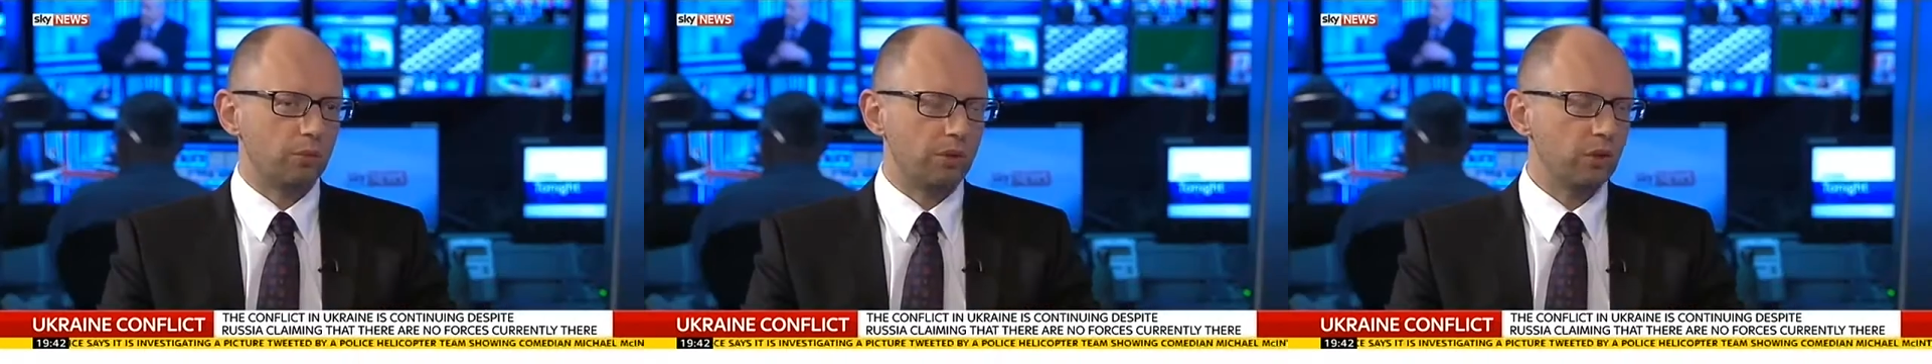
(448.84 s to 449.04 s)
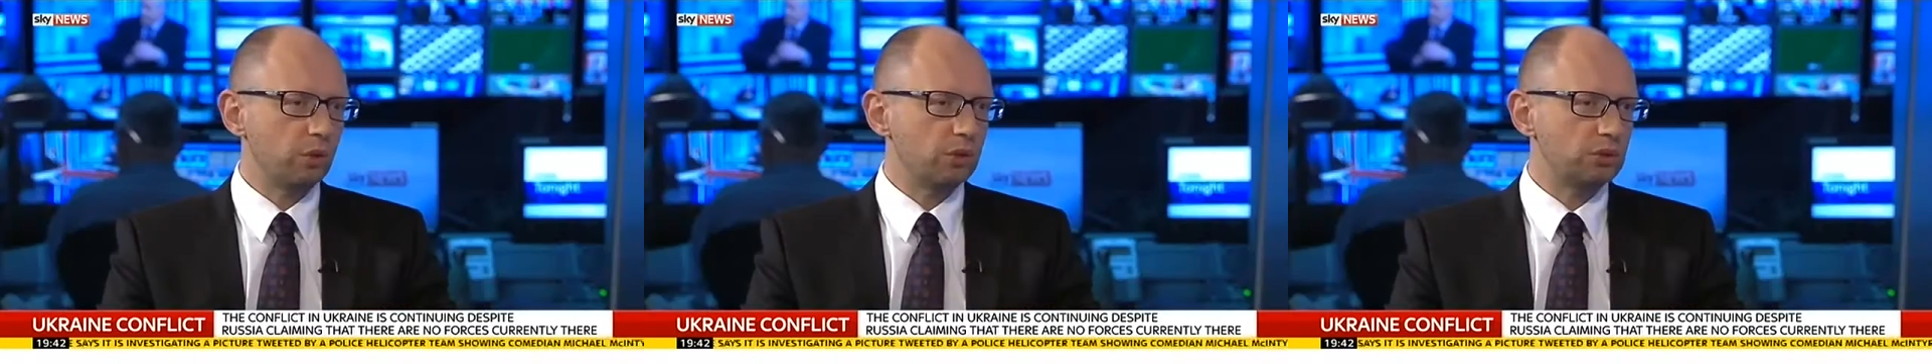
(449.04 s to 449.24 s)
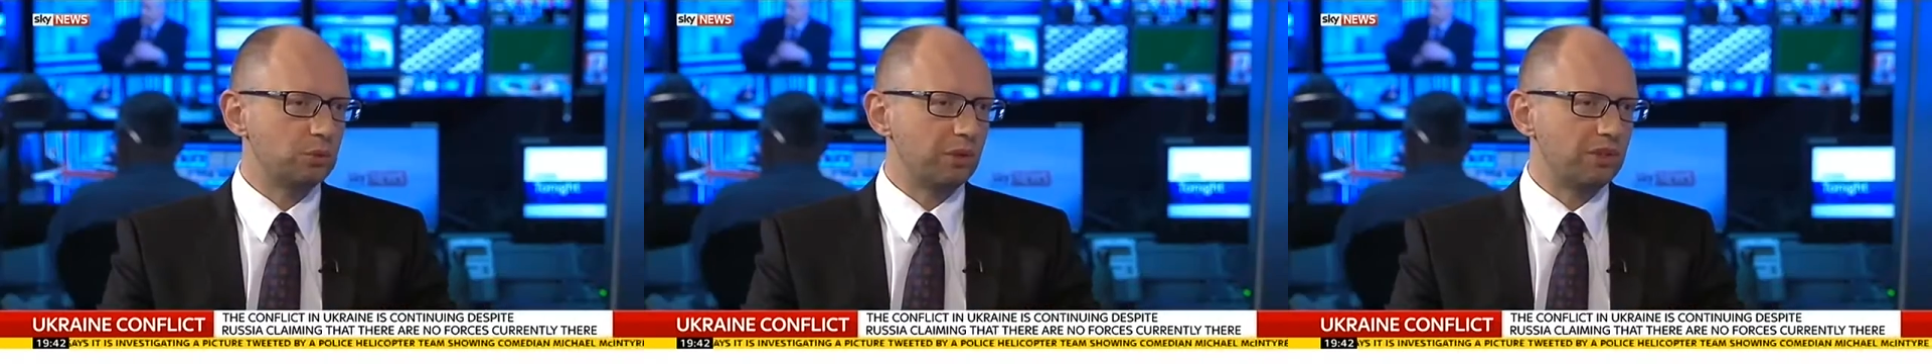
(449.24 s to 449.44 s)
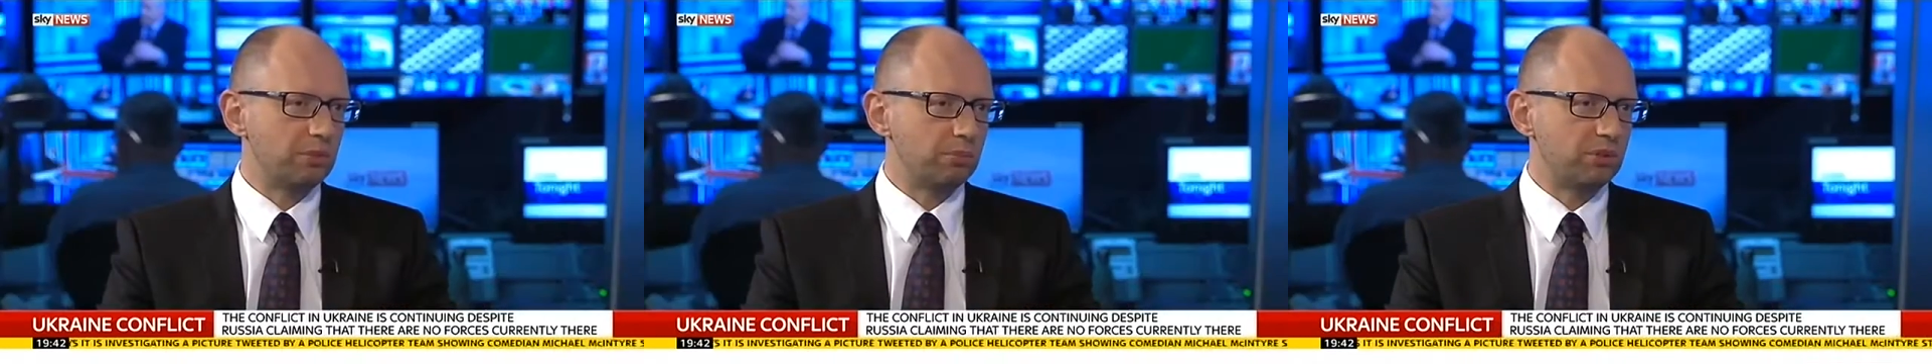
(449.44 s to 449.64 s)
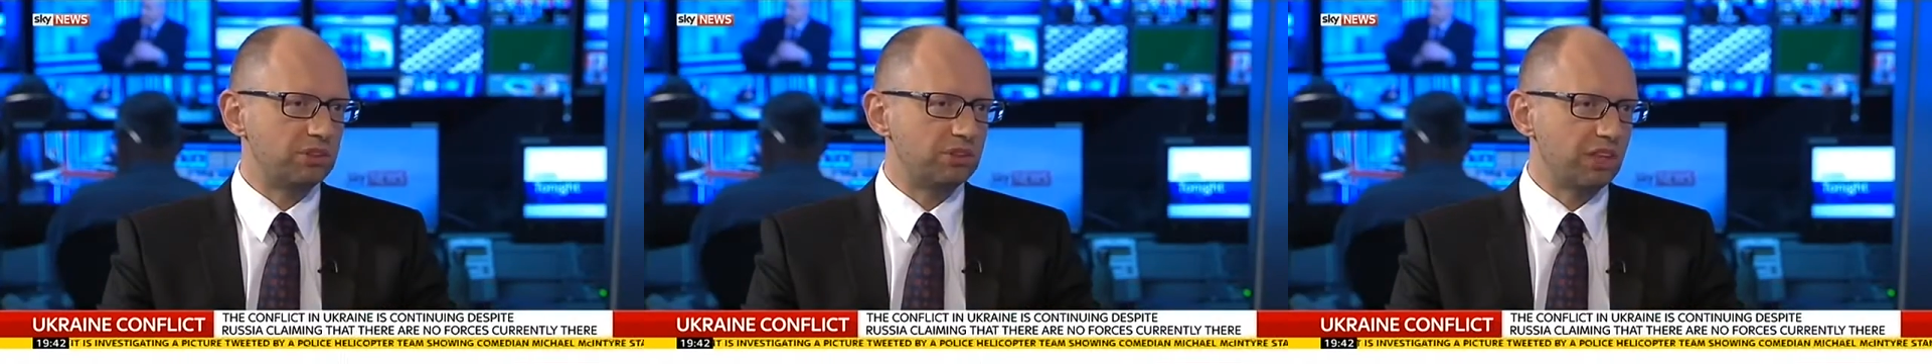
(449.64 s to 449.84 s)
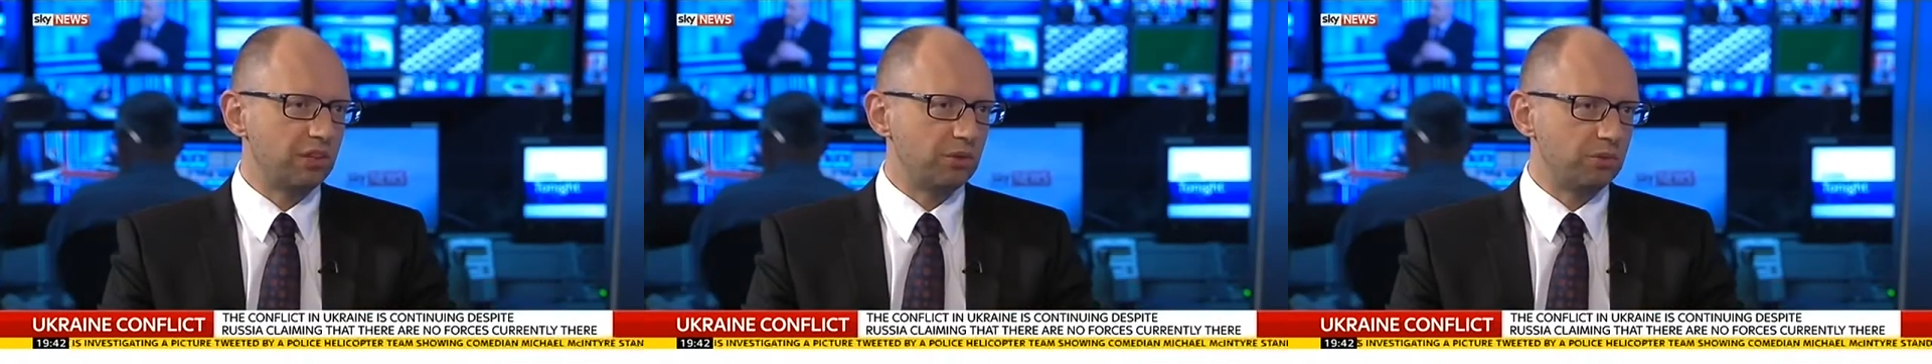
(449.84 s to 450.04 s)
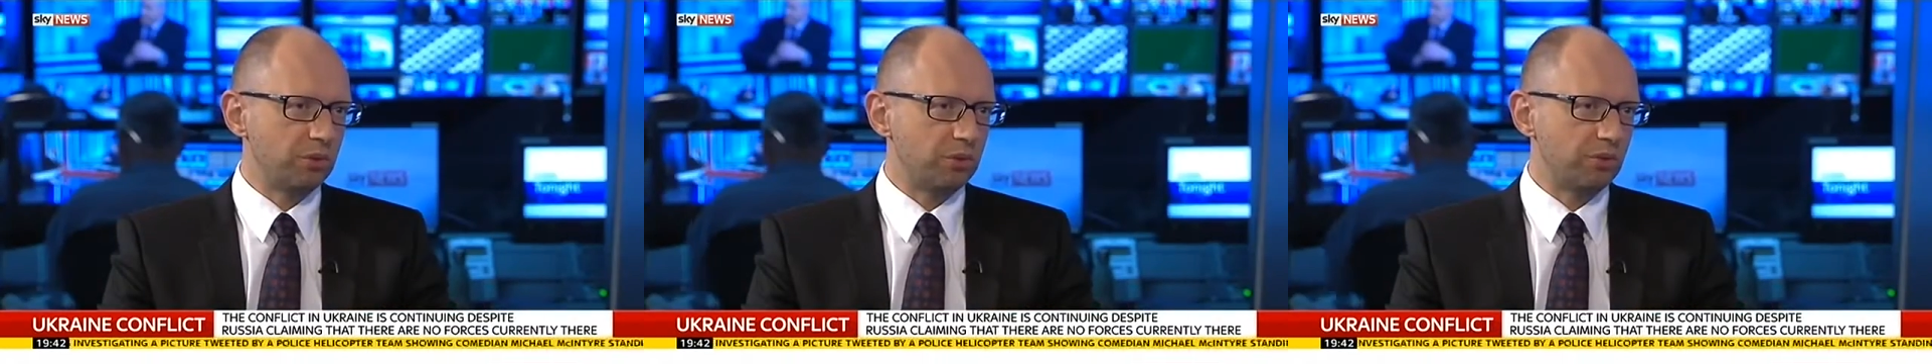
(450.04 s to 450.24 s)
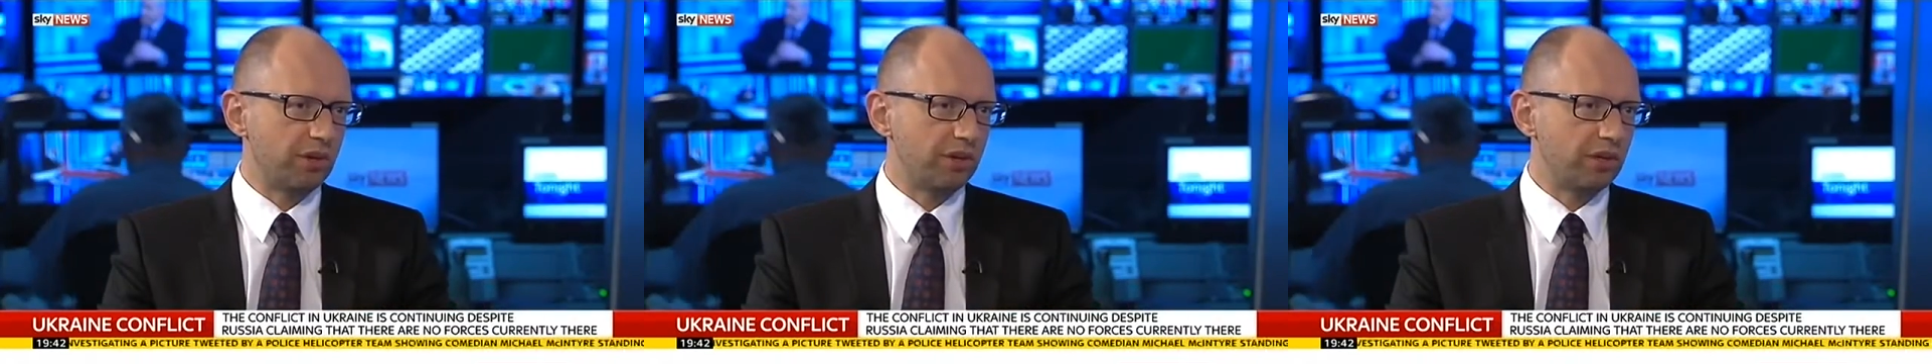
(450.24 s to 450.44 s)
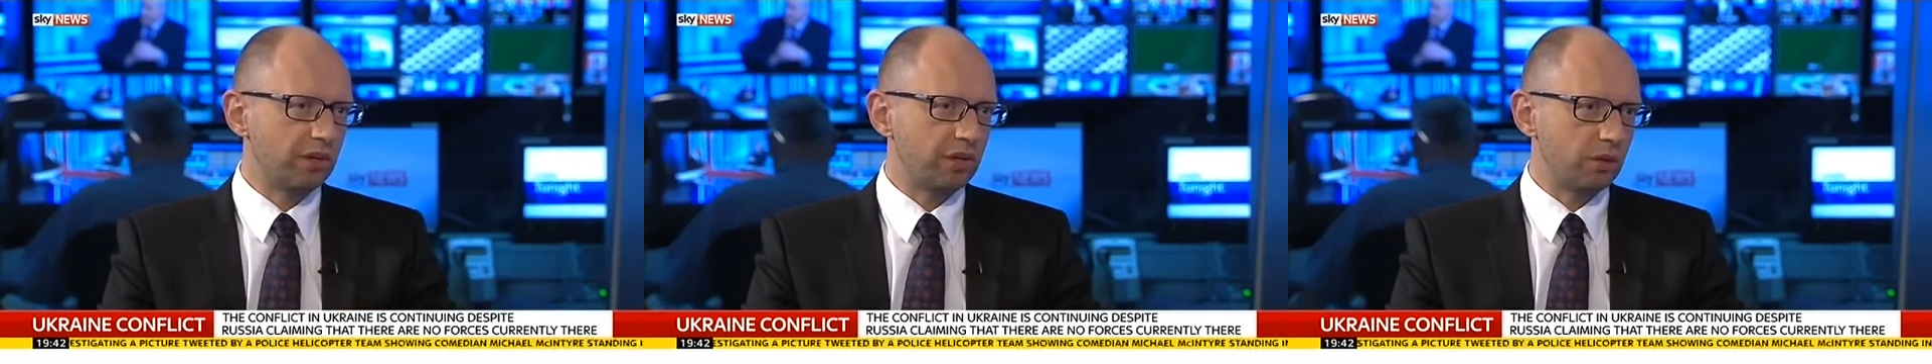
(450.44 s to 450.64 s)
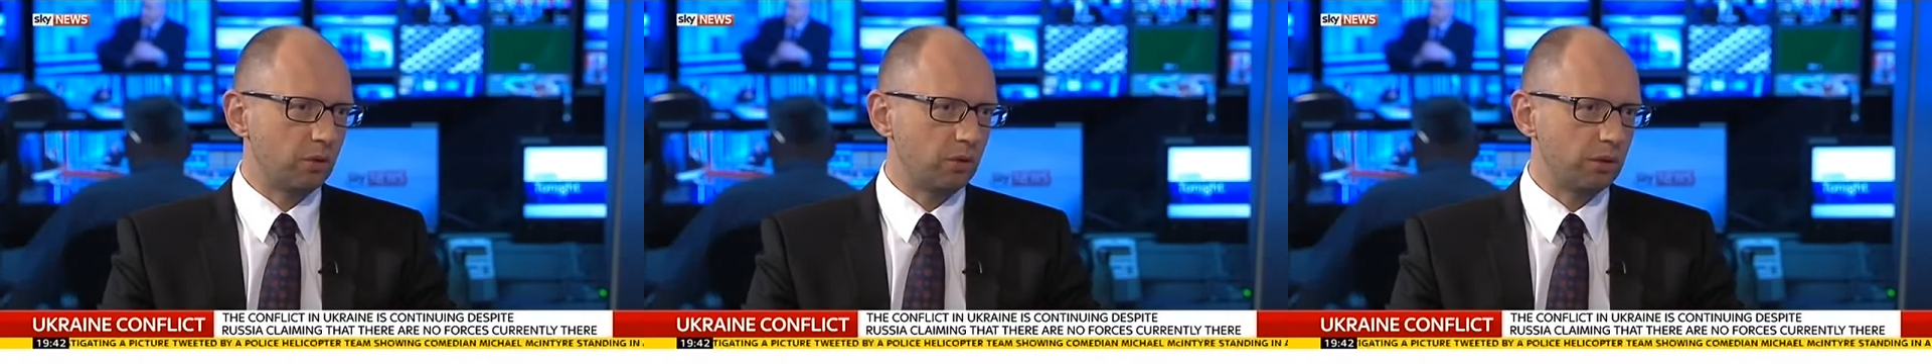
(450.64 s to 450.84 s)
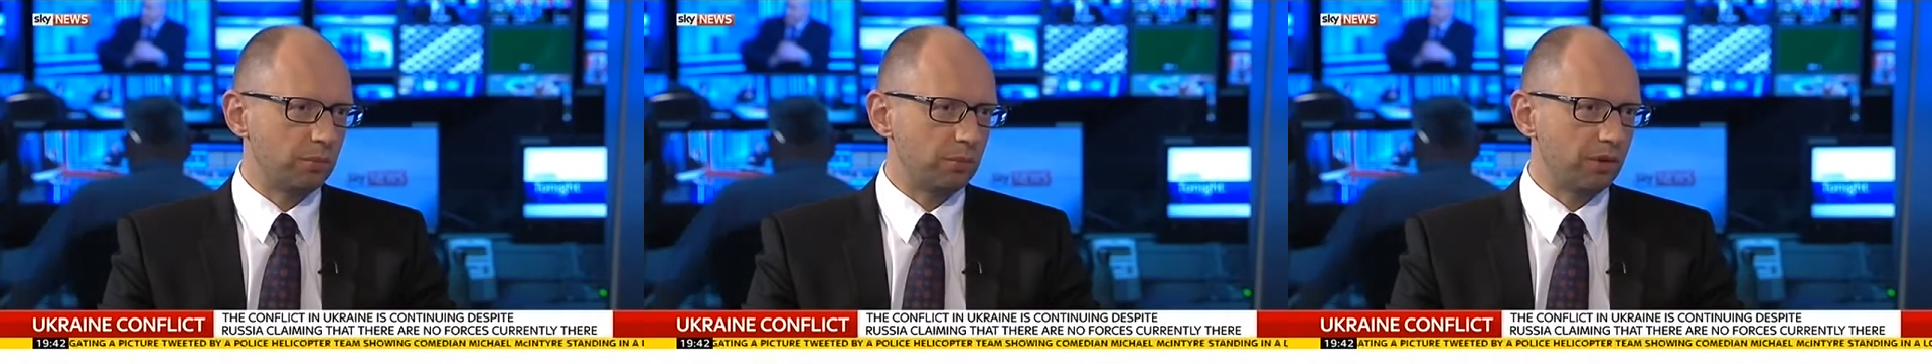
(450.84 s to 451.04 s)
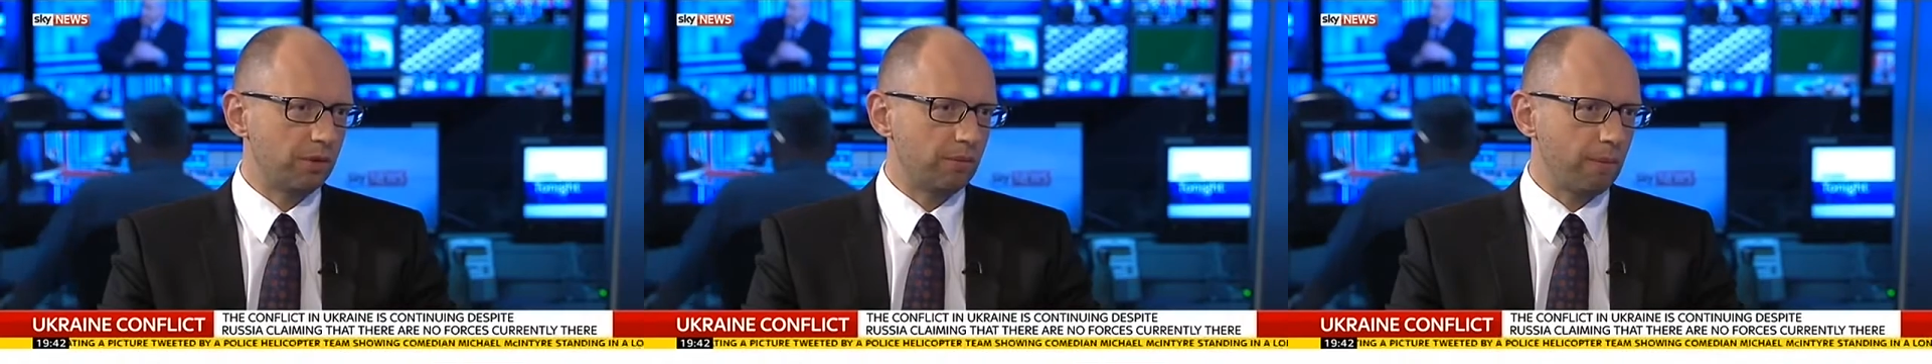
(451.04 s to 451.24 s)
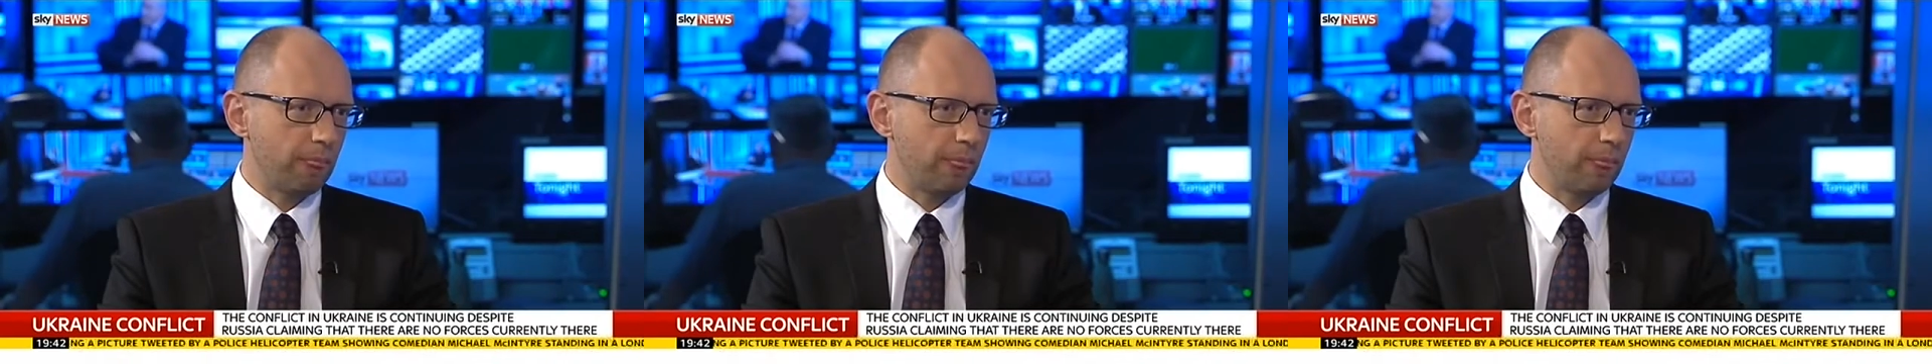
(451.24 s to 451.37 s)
we lost 20% of Ukrainian economy